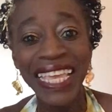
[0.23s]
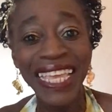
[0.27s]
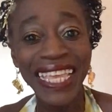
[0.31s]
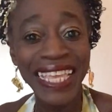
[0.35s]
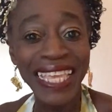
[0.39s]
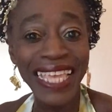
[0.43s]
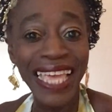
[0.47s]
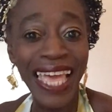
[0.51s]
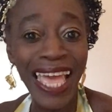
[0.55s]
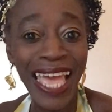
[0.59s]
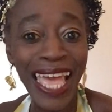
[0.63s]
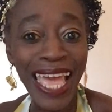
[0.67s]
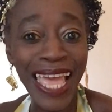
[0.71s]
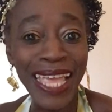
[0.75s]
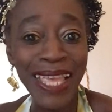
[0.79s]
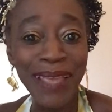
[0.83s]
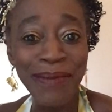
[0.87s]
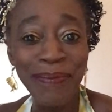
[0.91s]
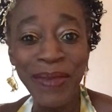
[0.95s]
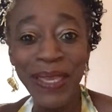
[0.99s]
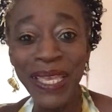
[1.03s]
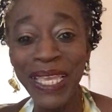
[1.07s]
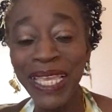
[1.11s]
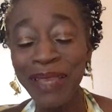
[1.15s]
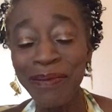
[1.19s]
Yay,
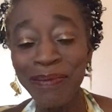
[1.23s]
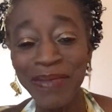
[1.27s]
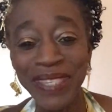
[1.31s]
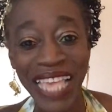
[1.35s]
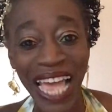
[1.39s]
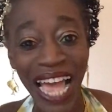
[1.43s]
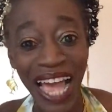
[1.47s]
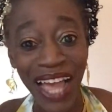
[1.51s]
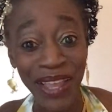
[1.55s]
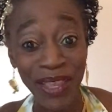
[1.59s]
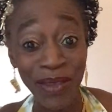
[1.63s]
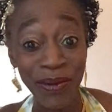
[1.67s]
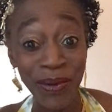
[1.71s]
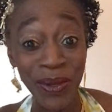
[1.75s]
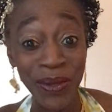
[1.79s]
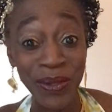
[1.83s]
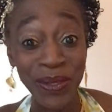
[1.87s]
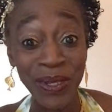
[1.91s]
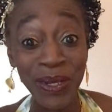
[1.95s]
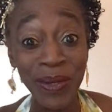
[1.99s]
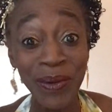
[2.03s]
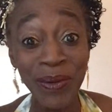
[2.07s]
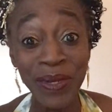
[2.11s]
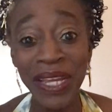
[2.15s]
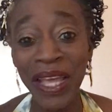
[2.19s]
peeps! How are you all
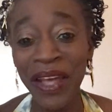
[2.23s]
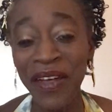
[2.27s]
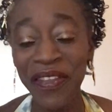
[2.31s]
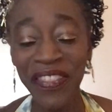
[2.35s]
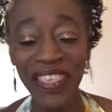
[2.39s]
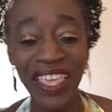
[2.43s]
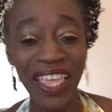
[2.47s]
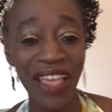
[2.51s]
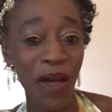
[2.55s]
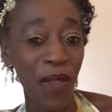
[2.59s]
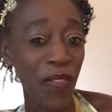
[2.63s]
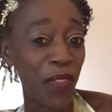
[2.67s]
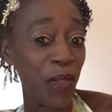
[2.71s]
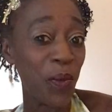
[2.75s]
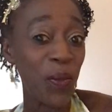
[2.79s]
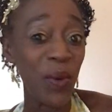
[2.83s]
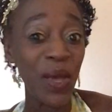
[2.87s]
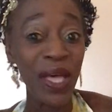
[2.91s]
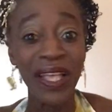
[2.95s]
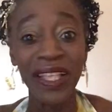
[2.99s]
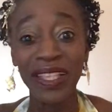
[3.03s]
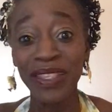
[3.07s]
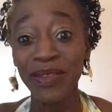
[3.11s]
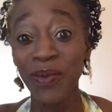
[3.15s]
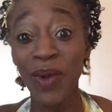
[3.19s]
doing out there on the
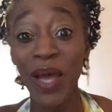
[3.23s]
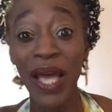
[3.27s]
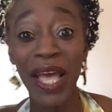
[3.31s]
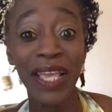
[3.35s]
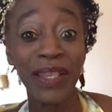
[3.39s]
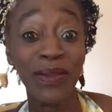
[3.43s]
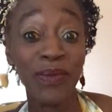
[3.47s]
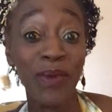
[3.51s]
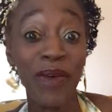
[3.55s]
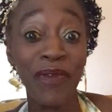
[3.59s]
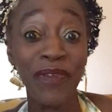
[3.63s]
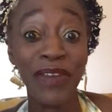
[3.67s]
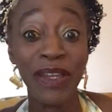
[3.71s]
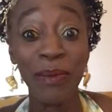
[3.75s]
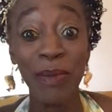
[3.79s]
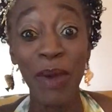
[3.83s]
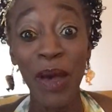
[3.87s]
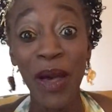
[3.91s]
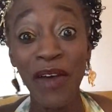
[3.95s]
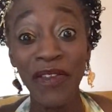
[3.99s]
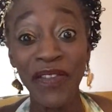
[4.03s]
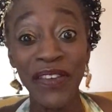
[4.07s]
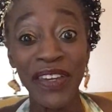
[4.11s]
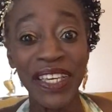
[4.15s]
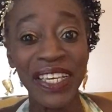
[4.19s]
worldwide wobbly
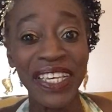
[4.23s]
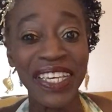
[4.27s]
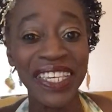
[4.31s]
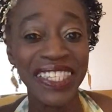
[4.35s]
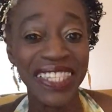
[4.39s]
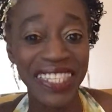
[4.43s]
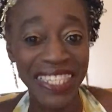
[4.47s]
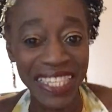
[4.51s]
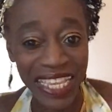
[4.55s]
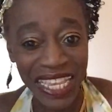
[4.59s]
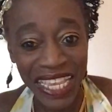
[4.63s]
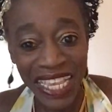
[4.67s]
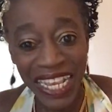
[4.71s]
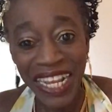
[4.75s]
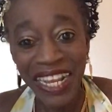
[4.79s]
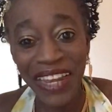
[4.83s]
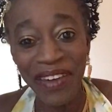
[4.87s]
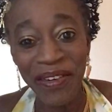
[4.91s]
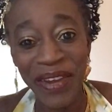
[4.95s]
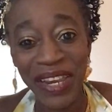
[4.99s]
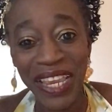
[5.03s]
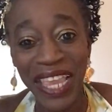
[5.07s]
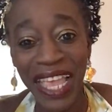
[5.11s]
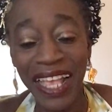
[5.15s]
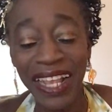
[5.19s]
marvelous?
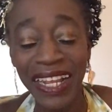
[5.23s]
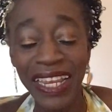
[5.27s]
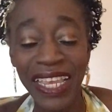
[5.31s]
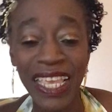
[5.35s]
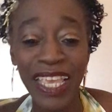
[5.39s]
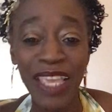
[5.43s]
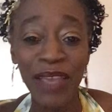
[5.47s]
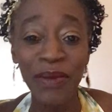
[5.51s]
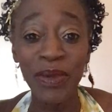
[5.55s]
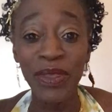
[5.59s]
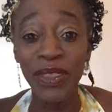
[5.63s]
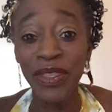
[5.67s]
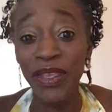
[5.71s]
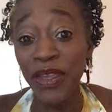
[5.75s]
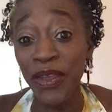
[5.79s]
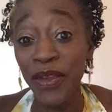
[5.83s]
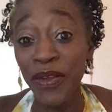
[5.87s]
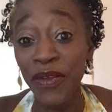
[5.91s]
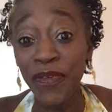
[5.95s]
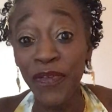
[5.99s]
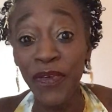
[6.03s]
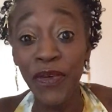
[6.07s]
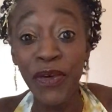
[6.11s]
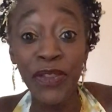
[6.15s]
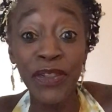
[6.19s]
Lyric Elle here with
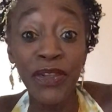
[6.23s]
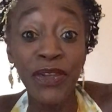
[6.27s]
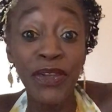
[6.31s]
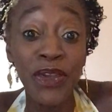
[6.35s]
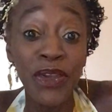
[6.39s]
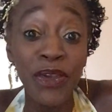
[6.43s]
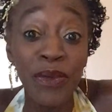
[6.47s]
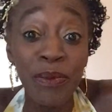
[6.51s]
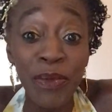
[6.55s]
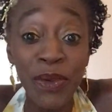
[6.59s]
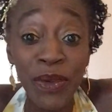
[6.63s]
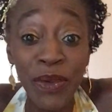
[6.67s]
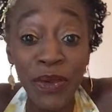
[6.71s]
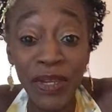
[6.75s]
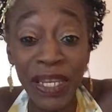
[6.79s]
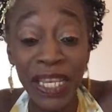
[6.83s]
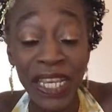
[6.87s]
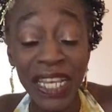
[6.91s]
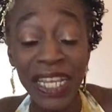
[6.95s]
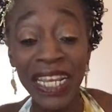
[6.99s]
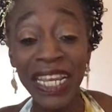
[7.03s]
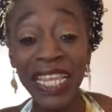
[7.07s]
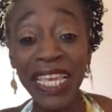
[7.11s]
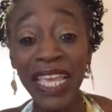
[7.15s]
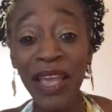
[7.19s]
you for the new moon
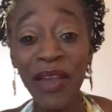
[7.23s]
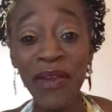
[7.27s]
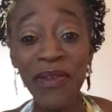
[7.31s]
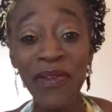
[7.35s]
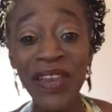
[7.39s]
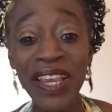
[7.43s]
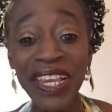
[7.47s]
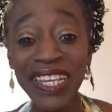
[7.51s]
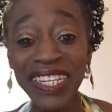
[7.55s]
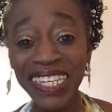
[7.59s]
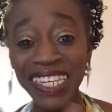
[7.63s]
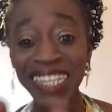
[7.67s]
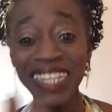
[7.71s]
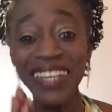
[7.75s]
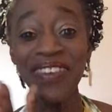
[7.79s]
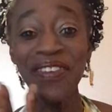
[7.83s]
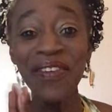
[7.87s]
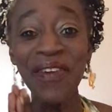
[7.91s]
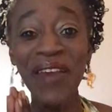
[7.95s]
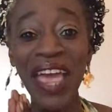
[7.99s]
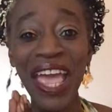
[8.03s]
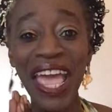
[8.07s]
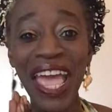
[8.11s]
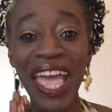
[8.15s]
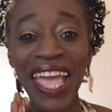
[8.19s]
in Leo reading.
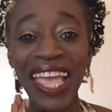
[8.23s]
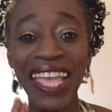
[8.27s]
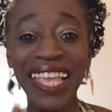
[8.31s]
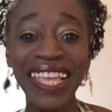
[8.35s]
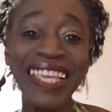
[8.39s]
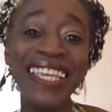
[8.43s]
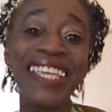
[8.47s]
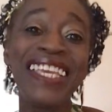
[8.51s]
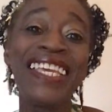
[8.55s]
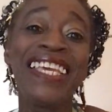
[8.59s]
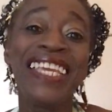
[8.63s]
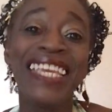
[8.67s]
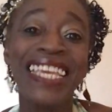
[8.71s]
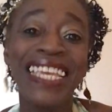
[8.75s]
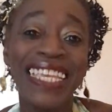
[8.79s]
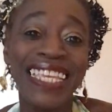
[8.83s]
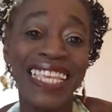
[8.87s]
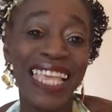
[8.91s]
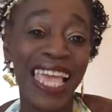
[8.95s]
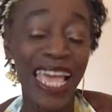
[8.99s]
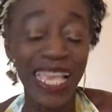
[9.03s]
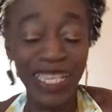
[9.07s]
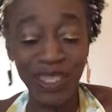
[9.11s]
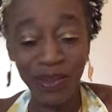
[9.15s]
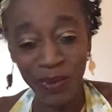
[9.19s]
Hooray!
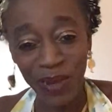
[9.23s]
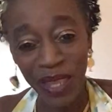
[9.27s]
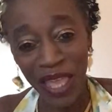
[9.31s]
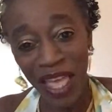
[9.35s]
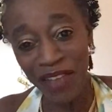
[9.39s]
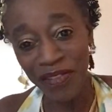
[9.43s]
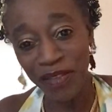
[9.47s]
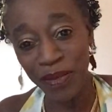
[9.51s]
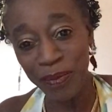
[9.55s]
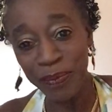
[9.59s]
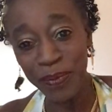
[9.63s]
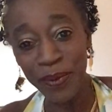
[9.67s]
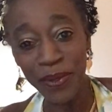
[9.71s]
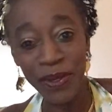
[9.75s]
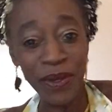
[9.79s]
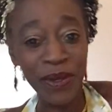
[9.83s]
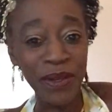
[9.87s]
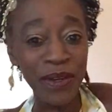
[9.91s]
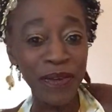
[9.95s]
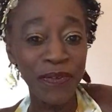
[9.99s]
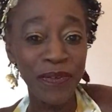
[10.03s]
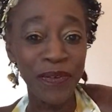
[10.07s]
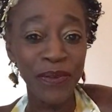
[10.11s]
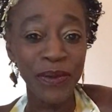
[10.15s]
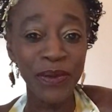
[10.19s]
Yes, we have a
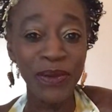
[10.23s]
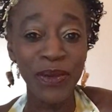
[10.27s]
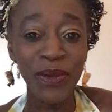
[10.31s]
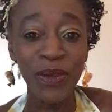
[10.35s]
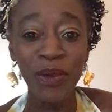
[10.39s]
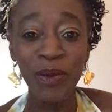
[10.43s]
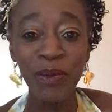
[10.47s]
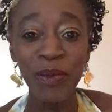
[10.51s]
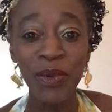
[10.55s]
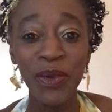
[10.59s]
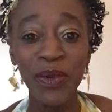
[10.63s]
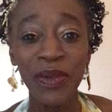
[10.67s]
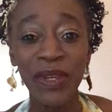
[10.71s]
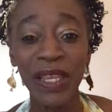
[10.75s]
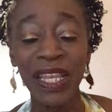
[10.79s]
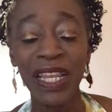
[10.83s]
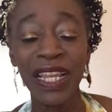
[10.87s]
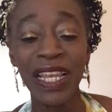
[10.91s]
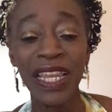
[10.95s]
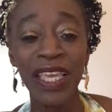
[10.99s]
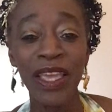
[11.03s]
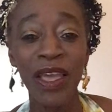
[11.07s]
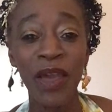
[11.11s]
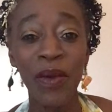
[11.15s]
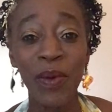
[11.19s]
beautiful new moon in
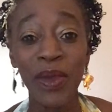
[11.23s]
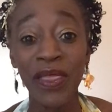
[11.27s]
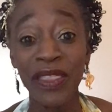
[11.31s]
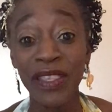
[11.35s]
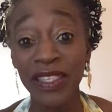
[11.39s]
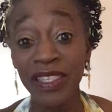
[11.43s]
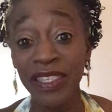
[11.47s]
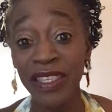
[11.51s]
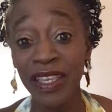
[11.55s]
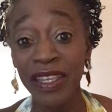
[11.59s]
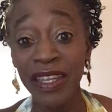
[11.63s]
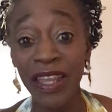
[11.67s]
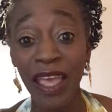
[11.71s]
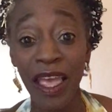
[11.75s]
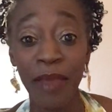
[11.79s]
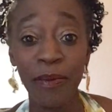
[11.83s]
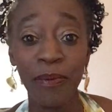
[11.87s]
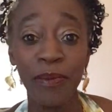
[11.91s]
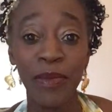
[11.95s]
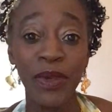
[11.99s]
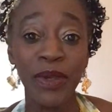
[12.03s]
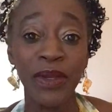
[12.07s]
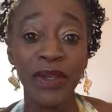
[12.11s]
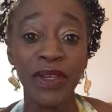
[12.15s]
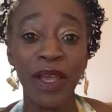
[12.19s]
Leo where the sun and
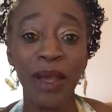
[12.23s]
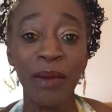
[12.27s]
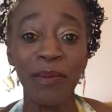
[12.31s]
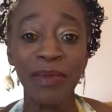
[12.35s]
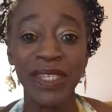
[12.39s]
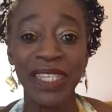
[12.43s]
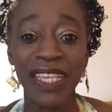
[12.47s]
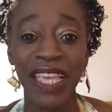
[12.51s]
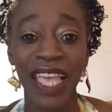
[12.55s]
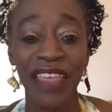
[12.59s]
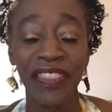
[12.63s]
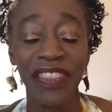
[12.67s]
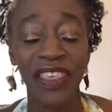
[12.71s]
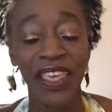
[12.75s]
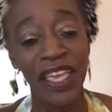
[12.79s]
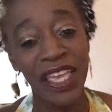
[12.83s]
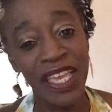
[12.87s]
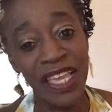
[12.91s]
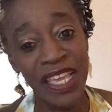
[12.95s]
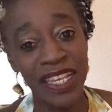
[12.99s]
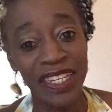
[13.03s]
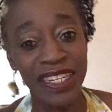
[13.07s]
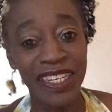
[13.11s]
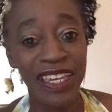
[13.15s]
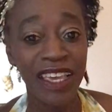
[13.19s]
moon come together
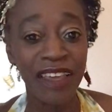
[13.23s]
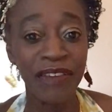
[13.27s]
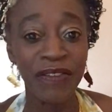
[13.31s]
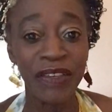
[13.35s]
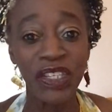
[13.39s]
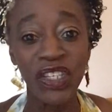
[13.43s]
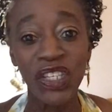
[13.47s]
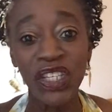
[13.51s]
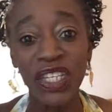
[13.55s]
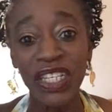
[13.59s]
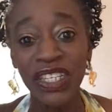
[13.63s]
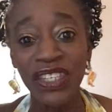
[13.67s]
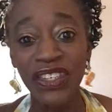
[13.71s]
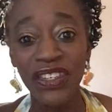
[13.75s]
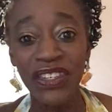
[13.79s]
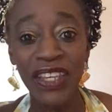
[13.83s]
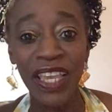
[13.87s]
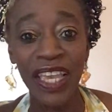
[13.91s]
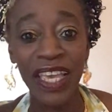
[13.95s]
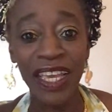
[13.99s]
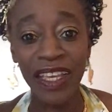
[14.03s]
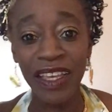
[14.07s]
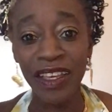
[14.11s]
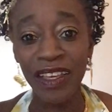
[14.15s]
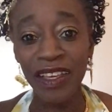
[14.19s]
to have a chit
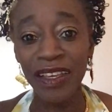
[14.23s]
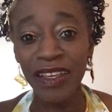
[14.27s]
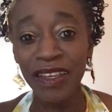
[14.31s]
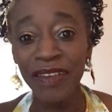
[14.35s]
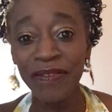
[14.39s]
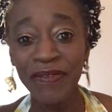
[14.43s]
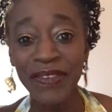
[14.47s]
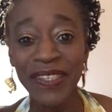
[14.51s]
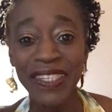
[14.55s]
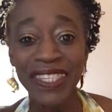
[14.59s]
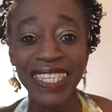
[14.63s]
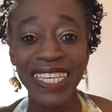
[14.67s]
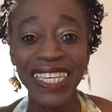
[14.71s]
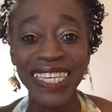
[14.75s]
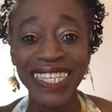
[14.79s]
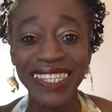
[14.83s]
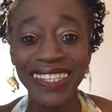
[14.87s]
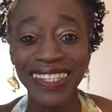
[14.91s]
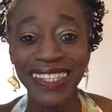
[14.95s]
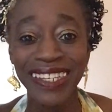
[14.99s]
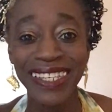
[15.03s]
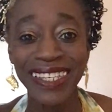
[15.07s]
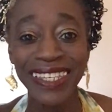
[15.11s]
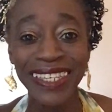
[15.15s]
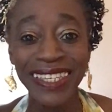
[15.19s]
chat
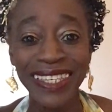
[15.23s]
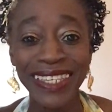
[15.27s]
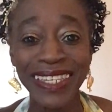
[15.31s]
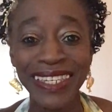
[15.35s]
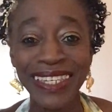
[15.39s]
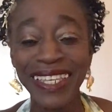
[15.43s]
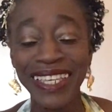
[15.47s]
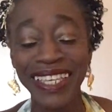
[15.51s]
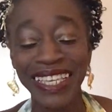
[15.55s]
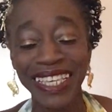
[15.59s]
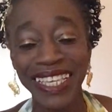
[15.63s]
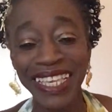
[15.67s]
conversation.